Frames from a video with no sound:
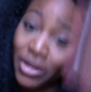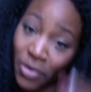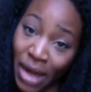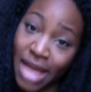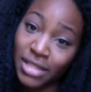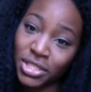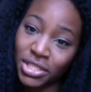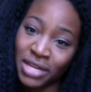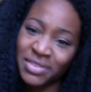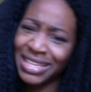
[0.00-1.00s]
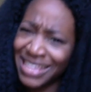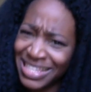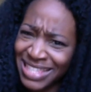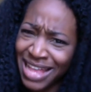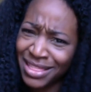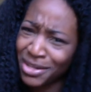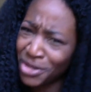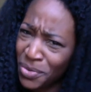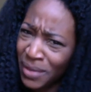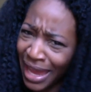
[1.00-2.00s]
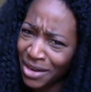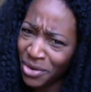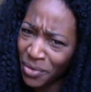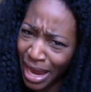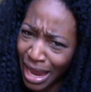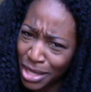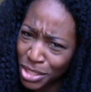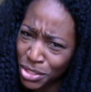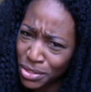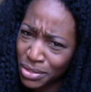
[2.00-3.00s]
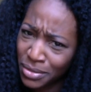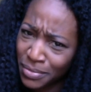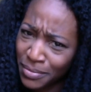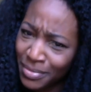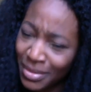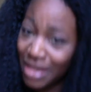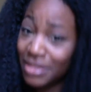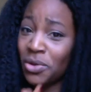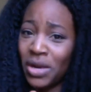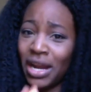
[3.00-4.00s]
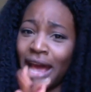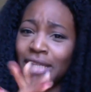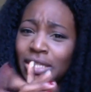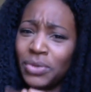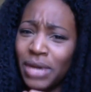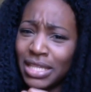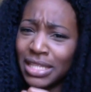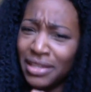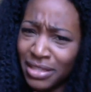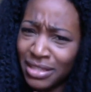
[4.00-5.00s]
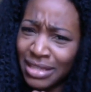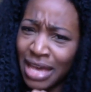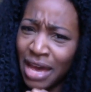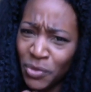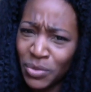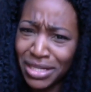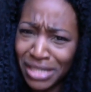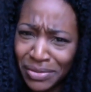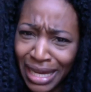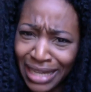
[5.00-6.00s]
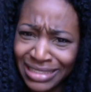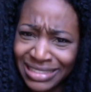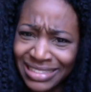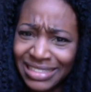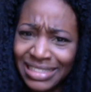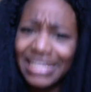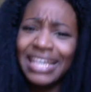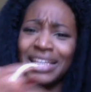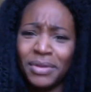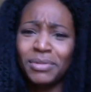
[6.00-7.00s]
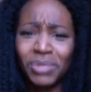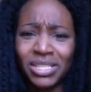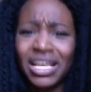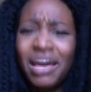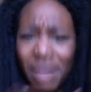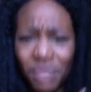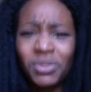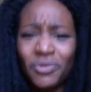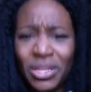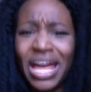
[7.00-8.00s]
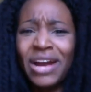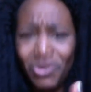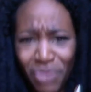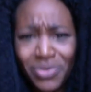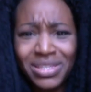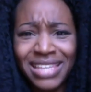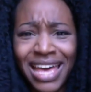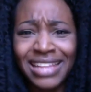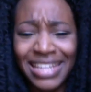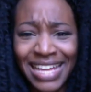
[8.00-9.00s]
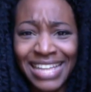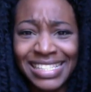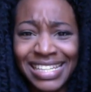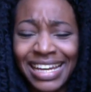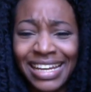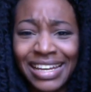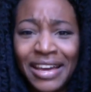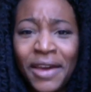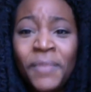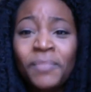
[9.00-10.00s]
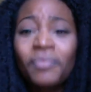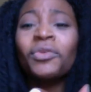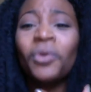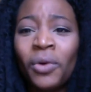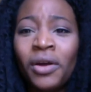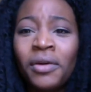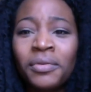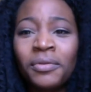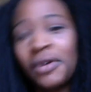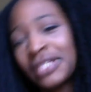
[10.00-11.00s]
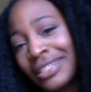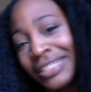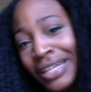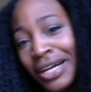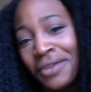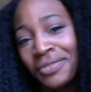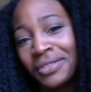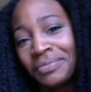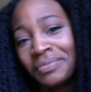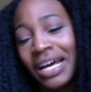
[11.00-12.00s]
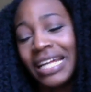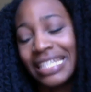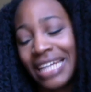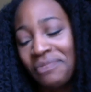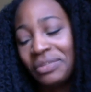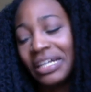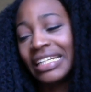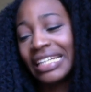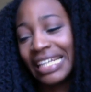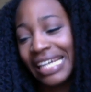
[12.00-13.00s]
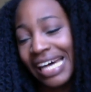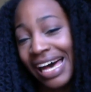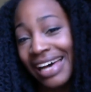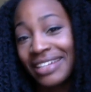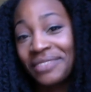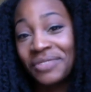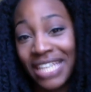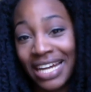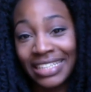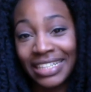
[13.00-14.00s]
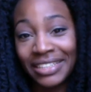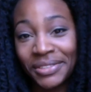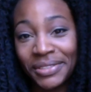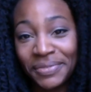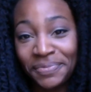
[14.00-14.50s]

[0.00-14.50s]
crash. I was like, is that the cocaine crash? So I wanted to ask you guys, have you done cocaine? Is that what am I supposed to feel that gross the next day? Or was I just hungover? I did have a lot of Jack Daniels.